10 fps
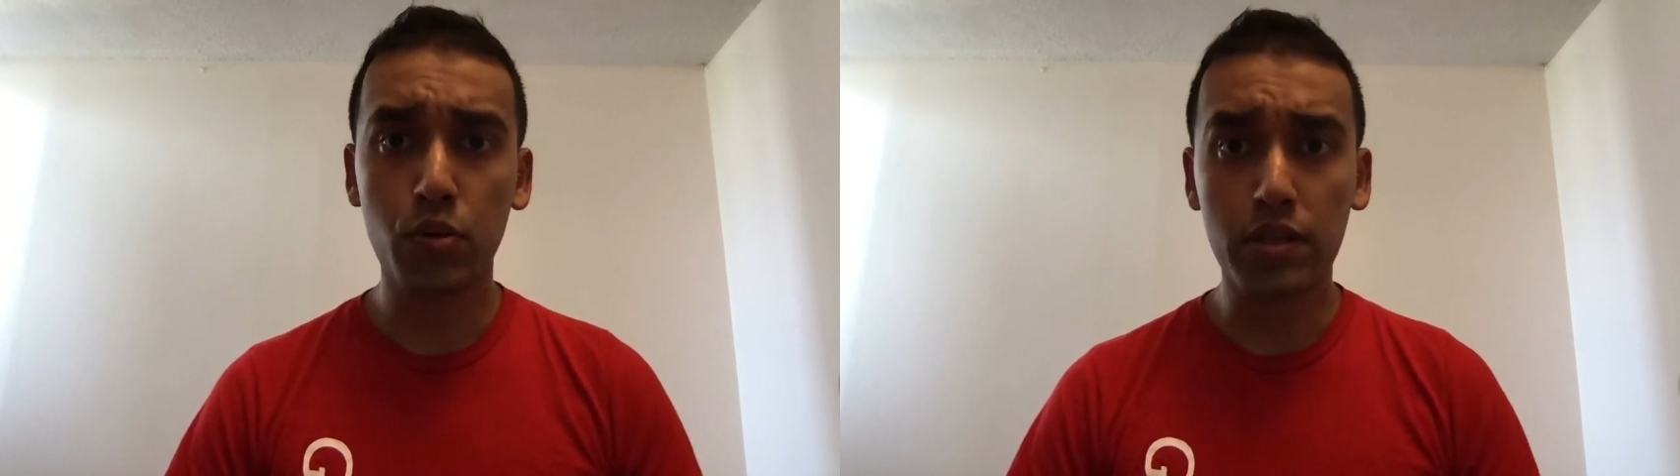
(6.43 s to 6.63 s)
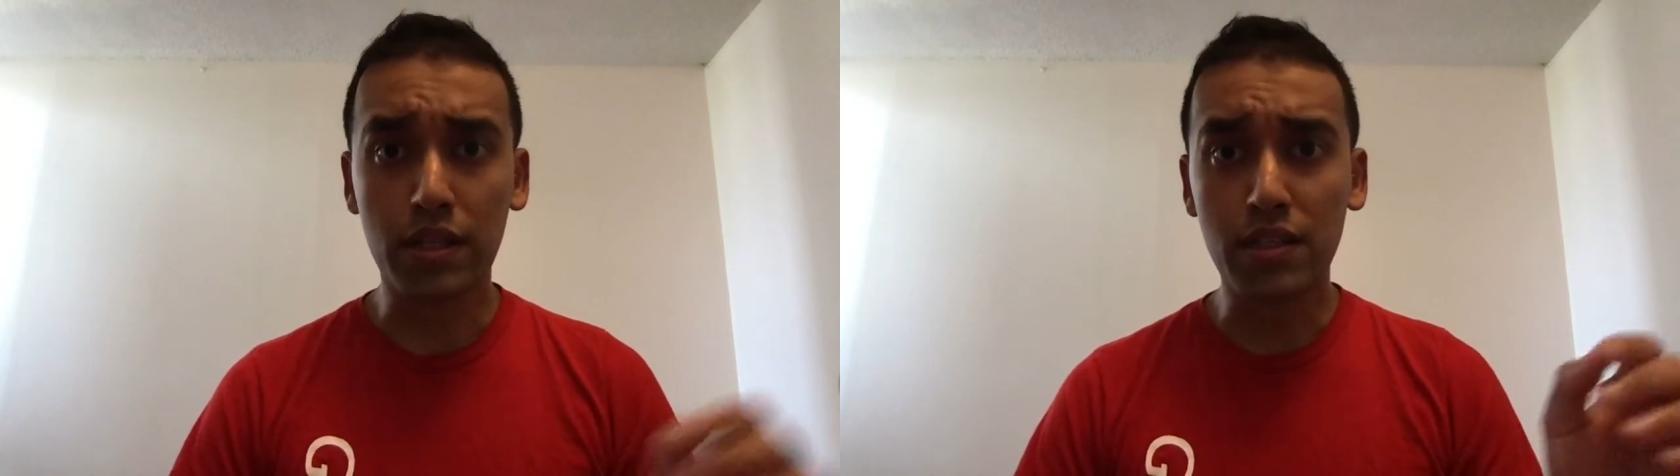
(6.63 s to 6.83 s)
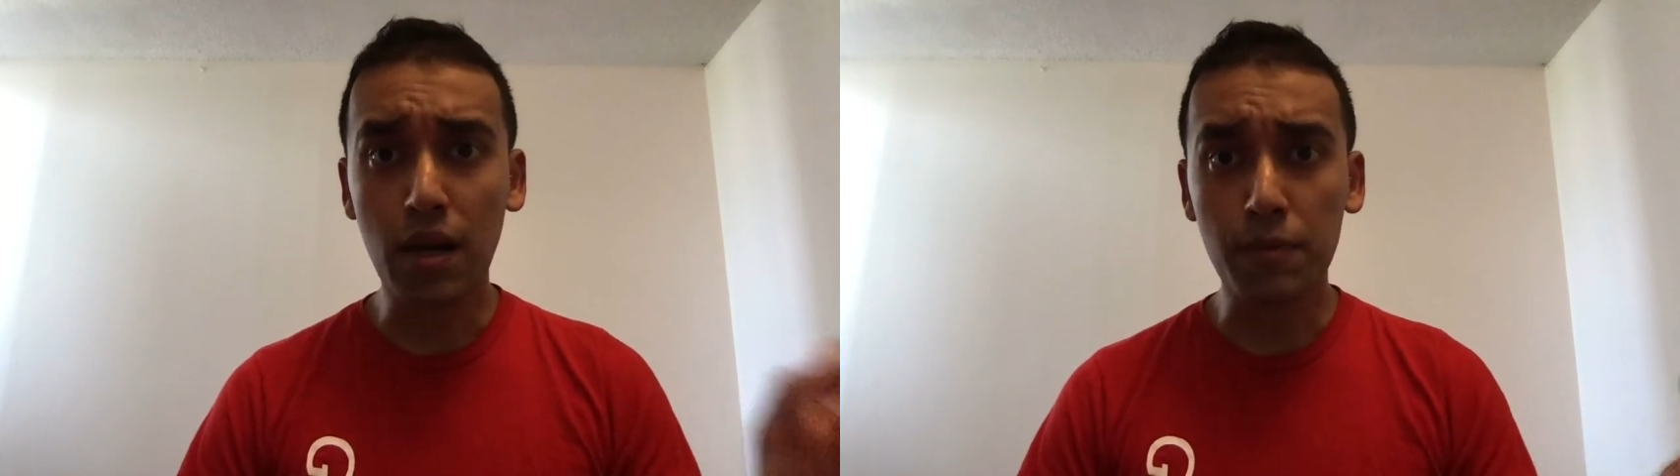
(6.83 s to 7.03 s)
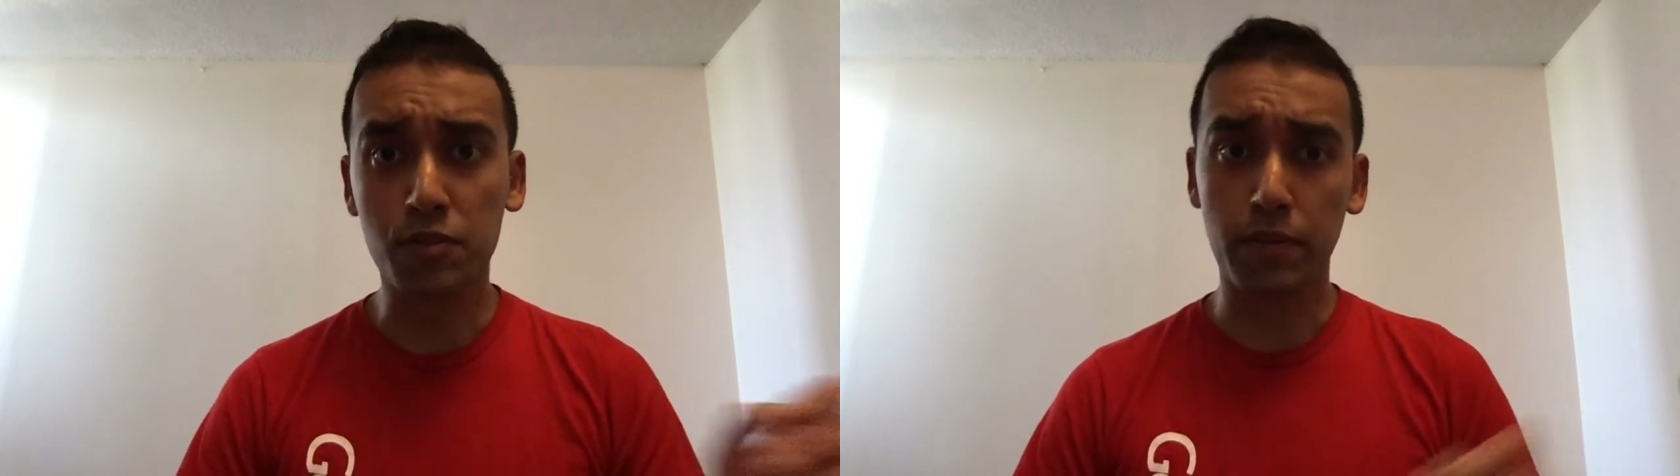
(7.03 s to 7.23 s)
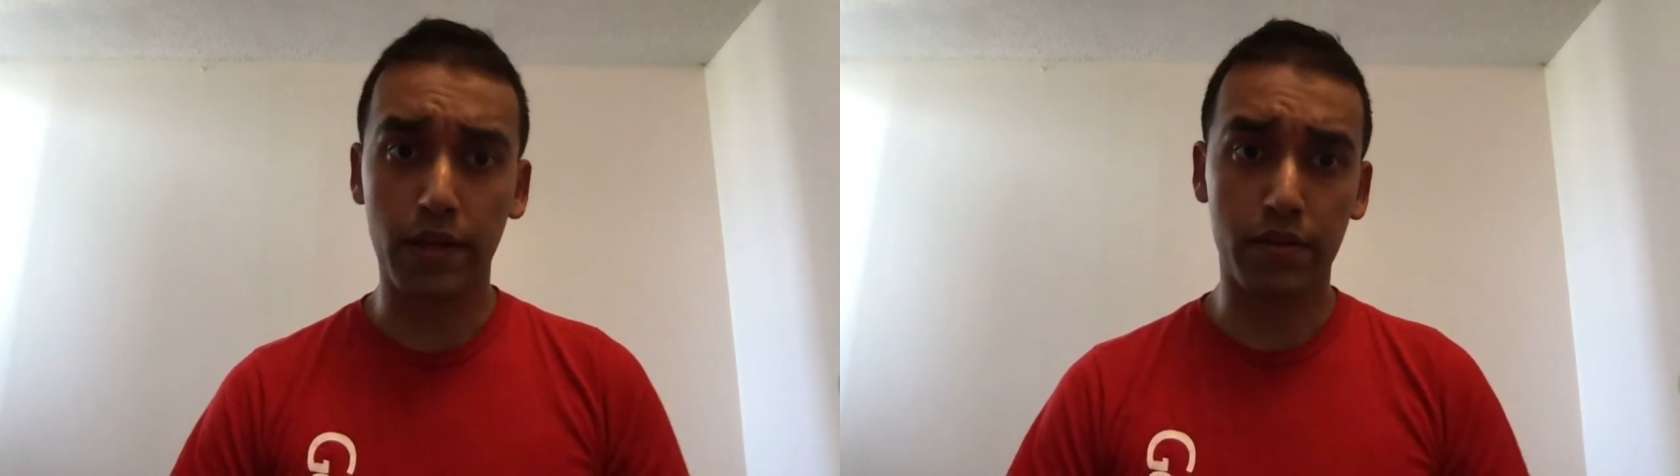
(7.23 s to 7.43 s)
You're the
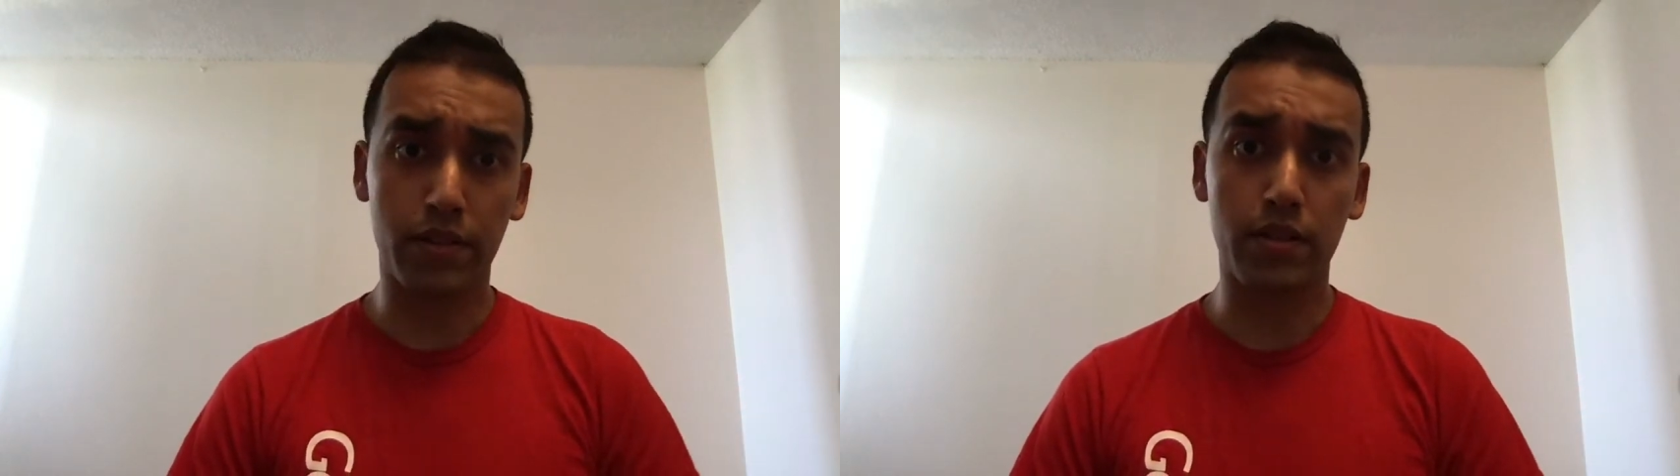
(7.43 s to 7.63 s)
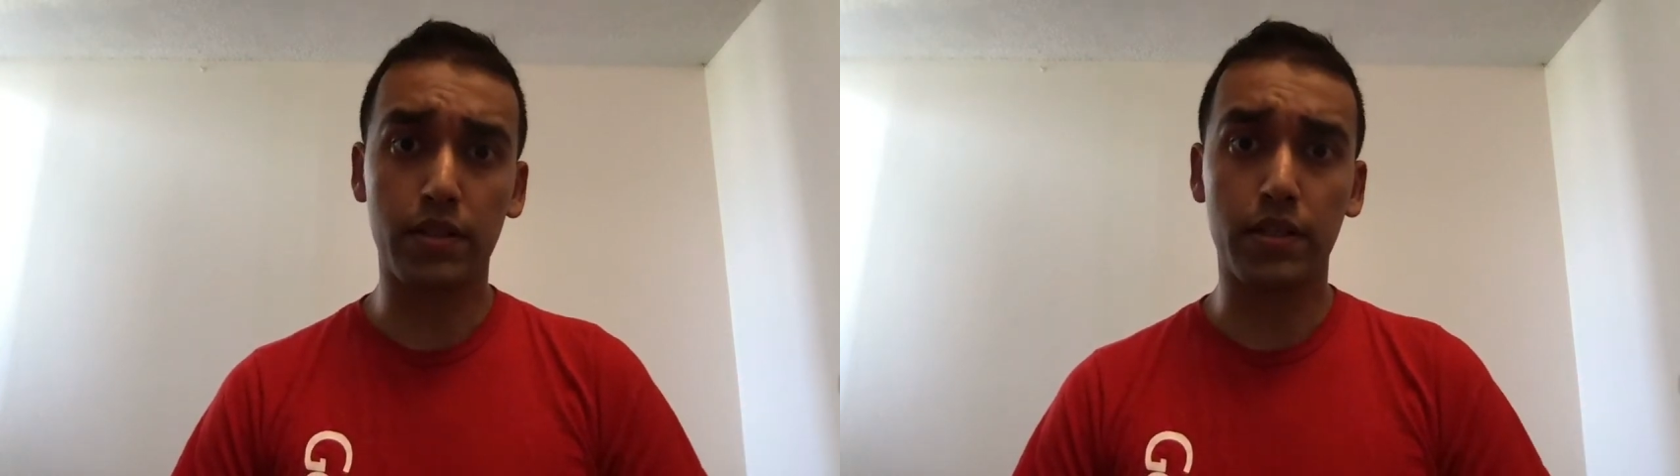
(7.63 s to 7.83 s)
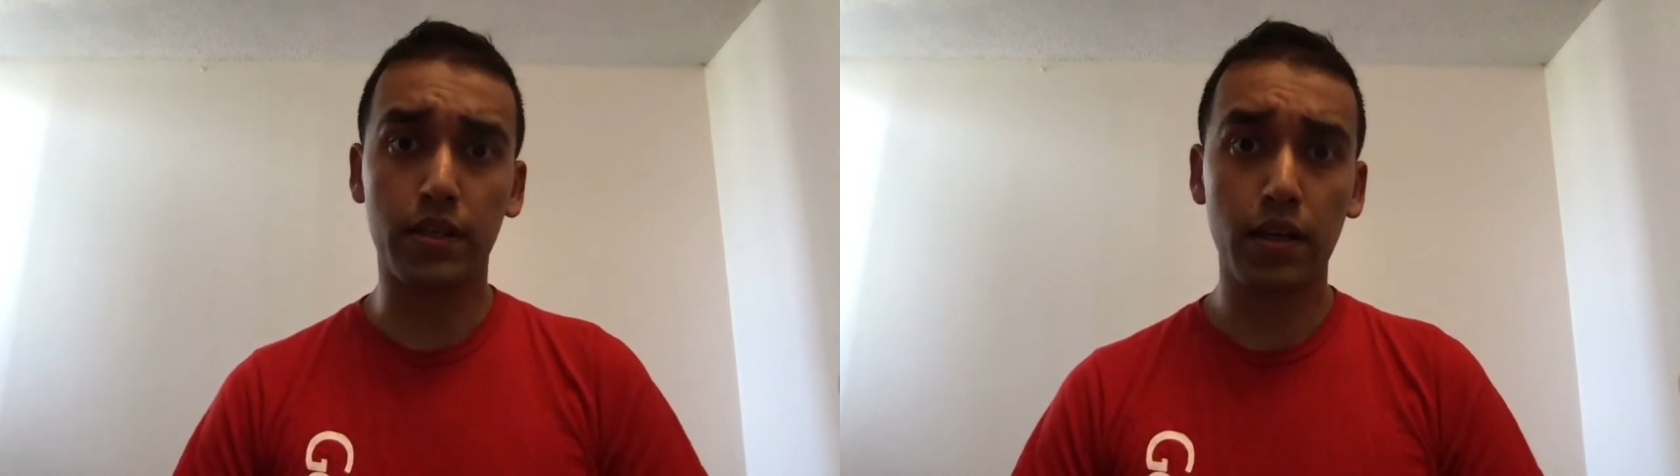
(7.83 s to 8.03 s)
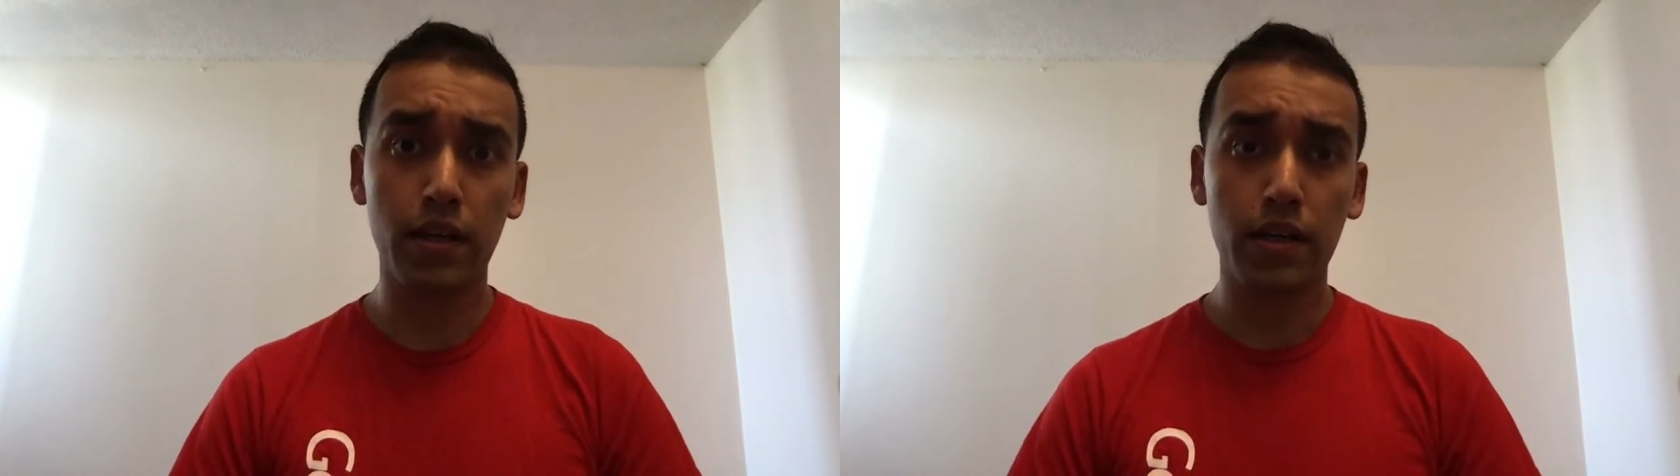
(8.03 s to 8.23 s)
dumbest player in the league.